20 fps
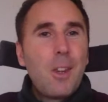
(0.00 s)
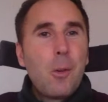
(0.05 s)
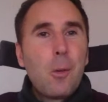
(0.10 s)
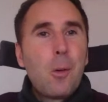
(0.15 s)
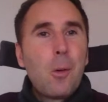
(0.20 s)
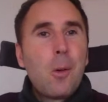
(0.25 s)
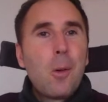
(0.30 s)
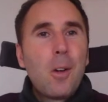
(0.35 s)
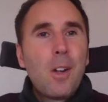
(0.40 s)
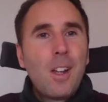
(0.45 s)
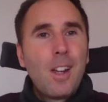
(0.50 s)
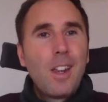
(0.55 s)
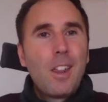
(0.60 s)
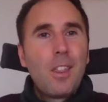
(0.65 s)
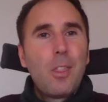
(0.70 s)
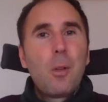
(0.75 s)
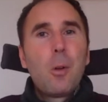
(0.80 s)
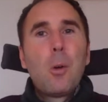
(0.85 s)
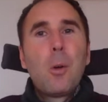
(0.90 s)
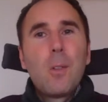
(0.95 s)
your
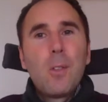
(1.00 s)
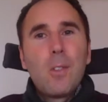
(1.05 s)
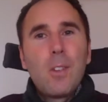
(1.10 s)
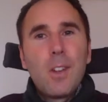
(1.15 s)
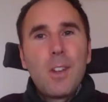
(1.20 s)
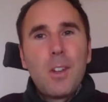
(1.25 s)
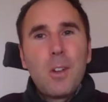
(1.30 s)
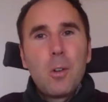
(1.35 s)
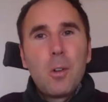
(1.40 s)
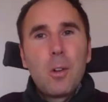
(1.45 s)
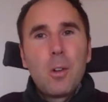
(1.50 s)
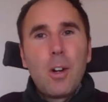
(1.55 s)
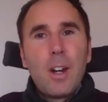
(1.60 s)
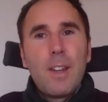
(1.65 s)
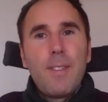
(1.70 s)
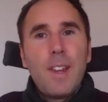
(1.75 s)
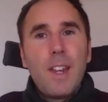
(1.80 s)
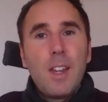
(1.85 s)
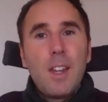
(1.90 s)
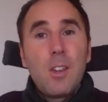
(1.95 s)
thoughts and your
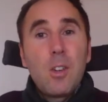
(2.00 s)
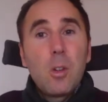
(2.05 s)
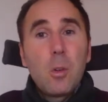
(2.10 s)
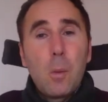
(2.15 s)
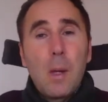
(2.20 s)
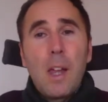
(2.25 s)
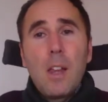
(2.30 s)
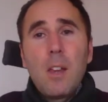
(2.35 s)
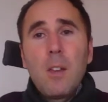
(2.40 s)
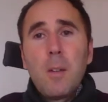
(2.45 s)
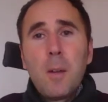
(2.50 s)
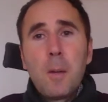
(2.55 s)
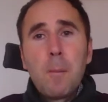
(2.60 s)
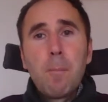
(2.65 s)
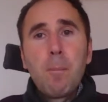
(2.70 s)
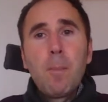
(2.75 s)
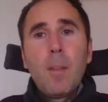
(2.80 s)
ideas as well.